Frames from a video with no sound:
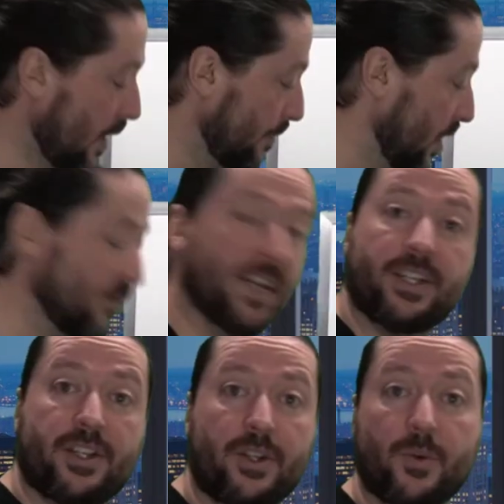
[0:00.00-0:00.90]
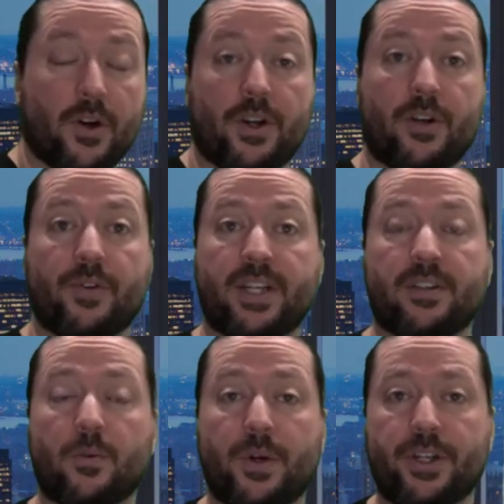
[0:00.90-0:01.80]
I'm going to rent it to you, or I'm going to rent
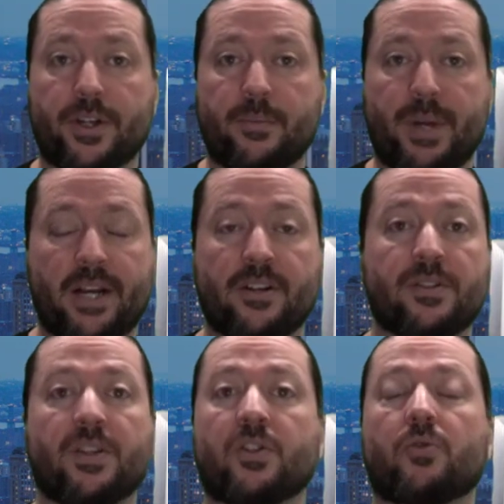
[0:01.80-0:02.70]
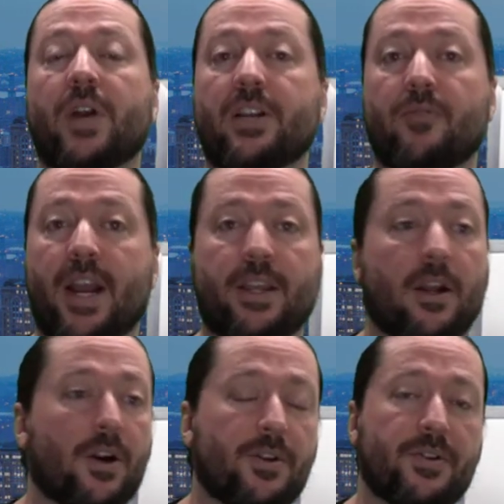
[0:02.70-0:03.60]
it to one of your competitors that's already
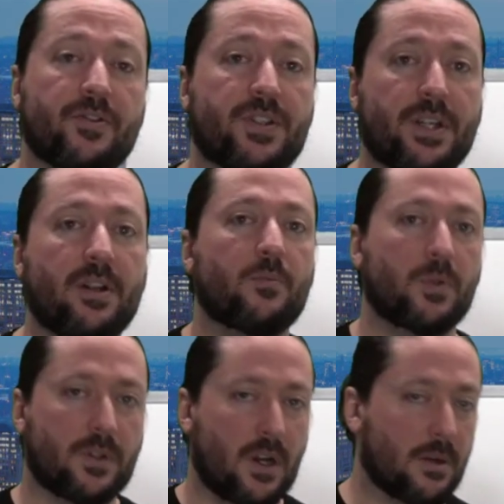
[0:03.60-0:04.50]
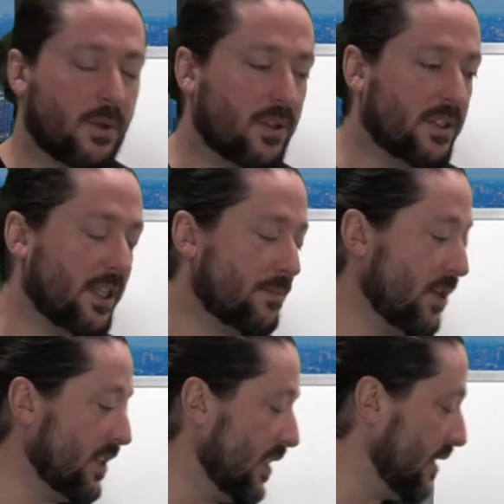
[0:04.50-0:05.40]
ranking. Are you interested? We'll talk about the sales
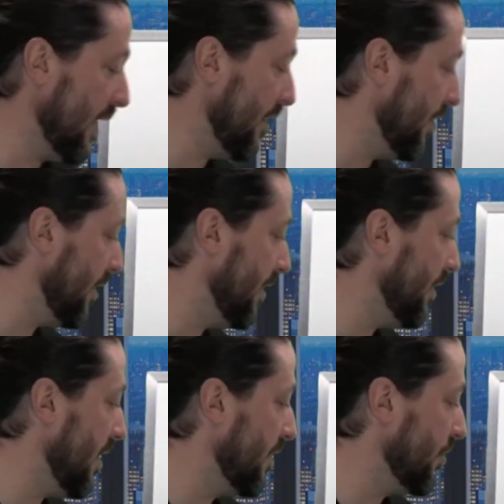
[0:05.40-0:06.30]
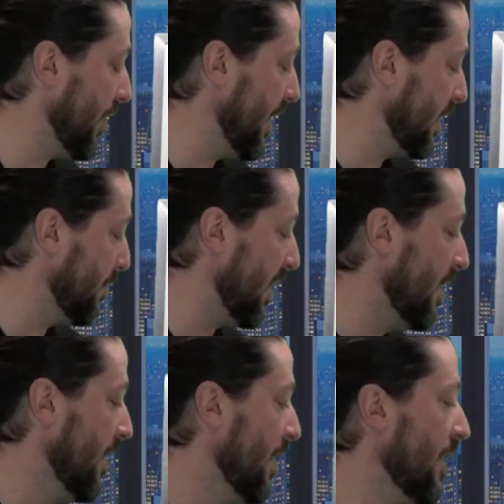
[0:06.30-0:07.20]
process later in other trainings,
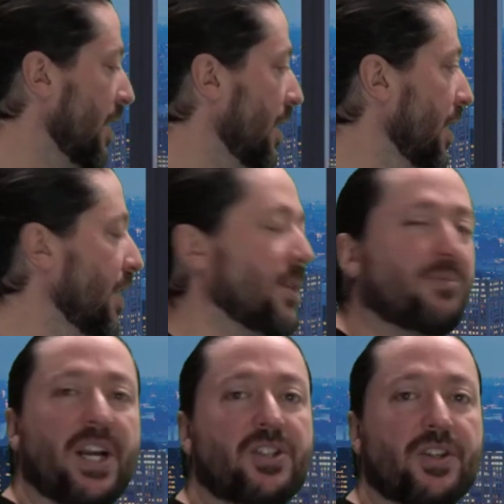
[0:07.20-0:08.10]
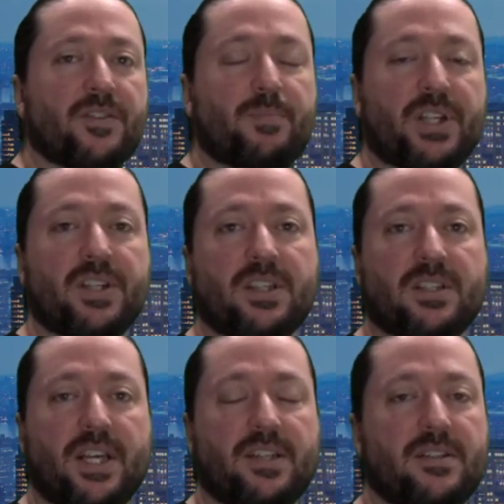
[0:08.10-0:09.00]
but the pressure of building the
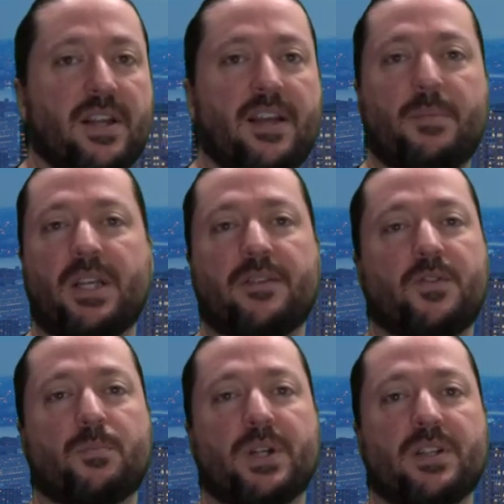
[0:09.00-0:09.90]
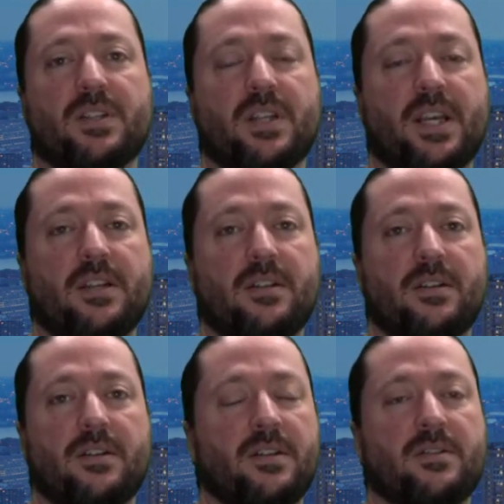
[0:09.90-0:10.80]
sites, I mean, if you build a site,
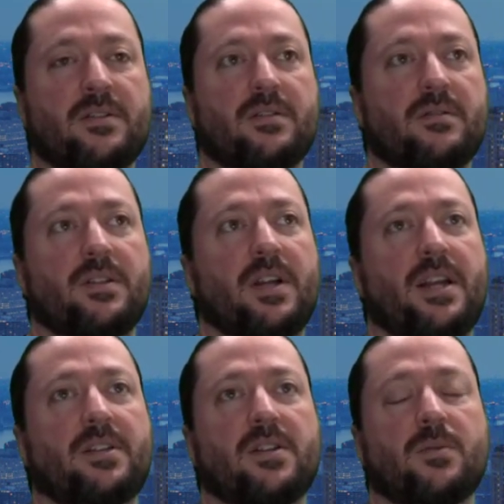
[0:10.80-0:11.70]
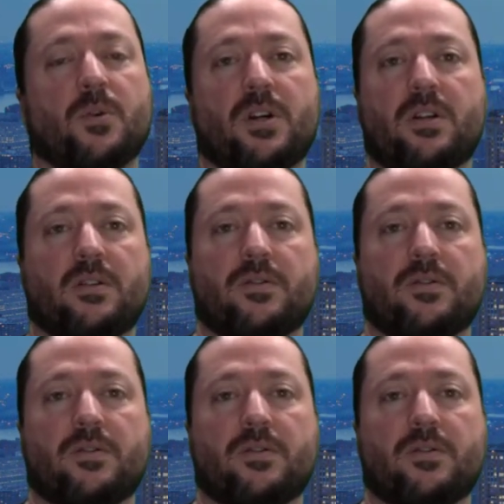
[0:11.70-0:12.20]
and it doesn't work,